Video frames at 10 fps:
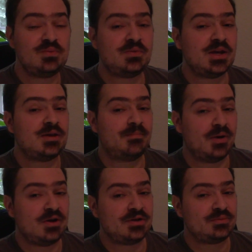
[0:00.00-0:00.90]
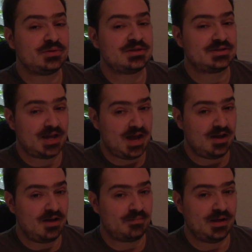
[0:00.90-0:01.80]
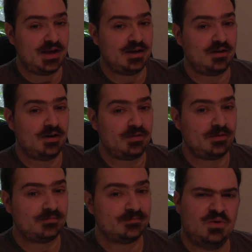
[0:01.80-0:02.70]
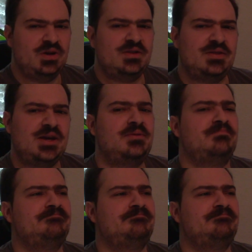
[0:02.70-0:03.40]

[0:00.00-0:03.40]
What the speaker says: think Burter would stay on planet Earth? Or do you think